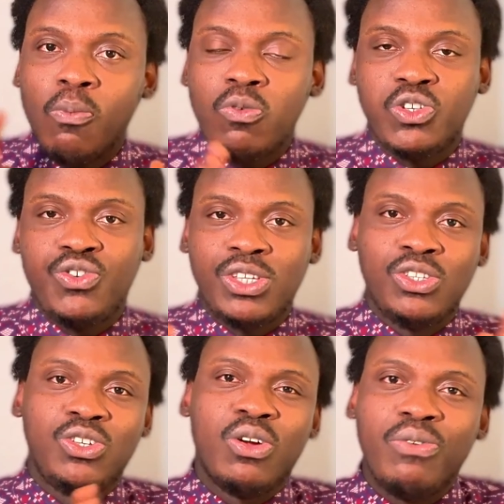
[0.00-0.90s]
move straight
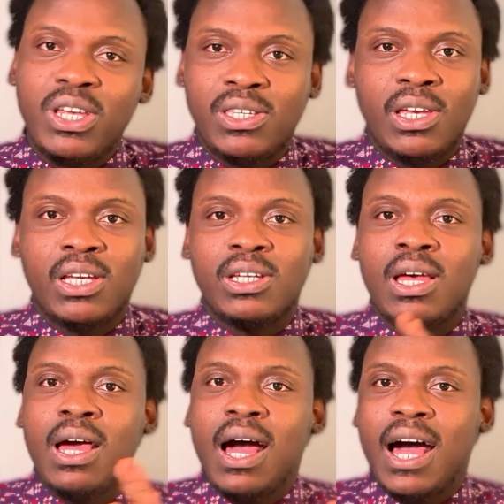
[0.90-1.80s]
into your research,
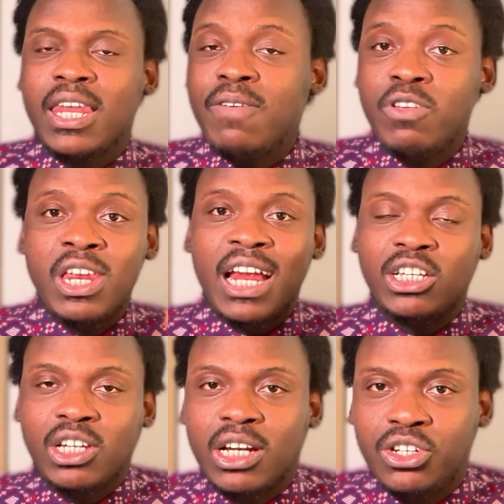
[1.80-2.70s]
and if you need
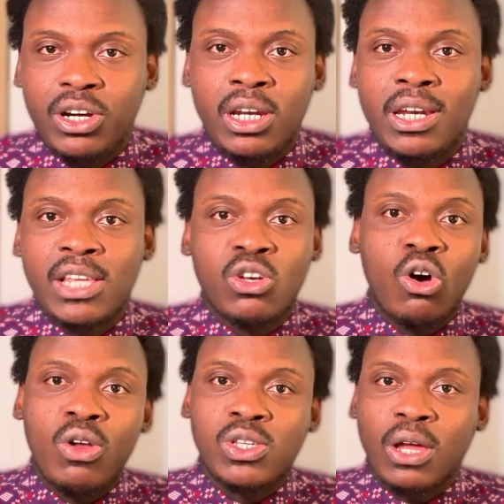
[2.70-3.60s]
additional training, there's
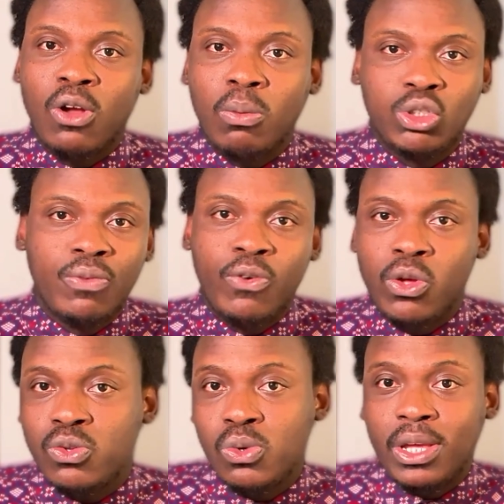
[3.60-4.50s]
always an option for
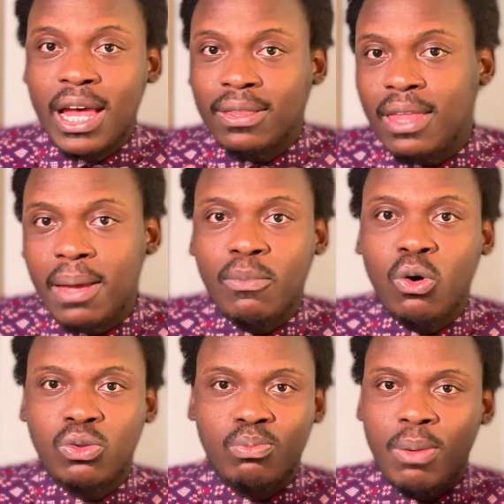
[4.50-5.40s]
you to get them,
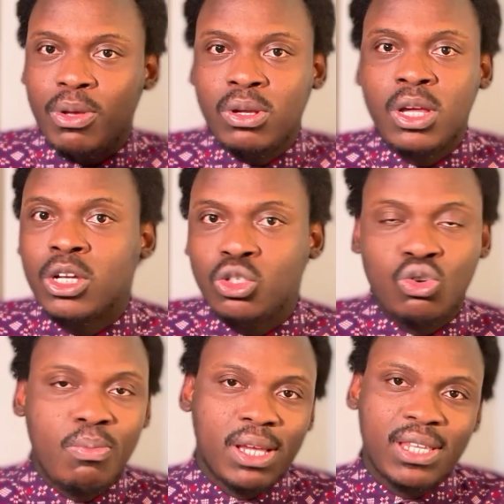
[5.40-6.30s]
maybe
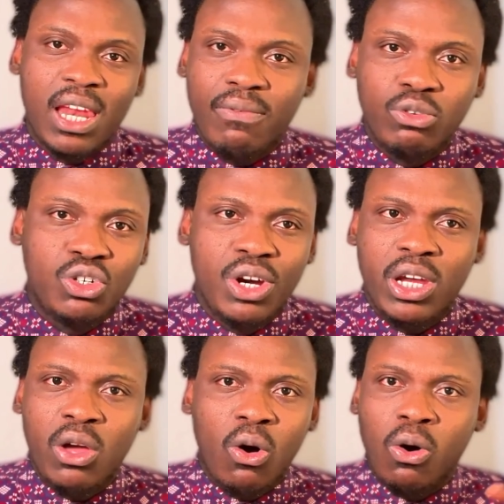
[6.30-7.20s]
through master level
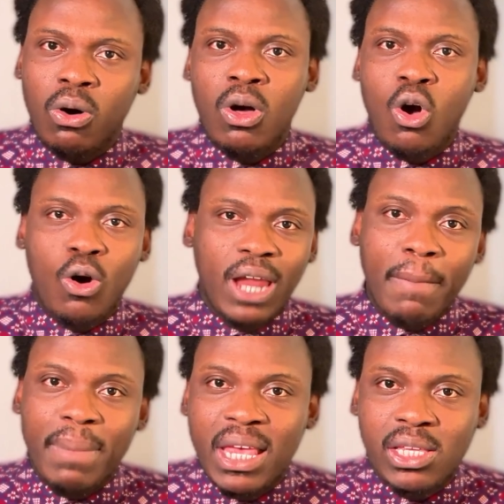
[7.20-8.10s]
training or
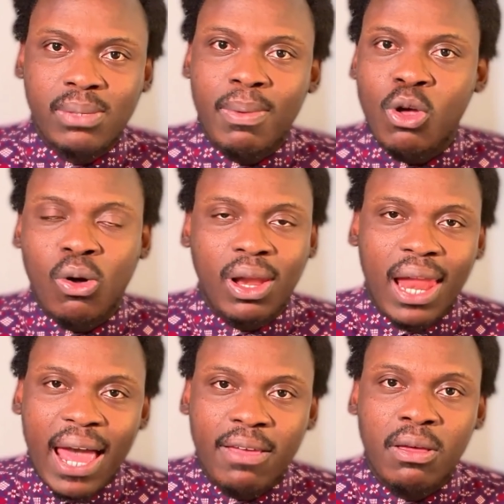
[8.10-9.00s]
other means, maybe
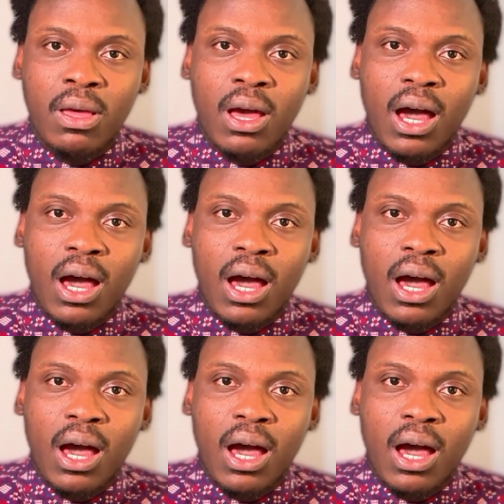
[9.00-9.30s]
online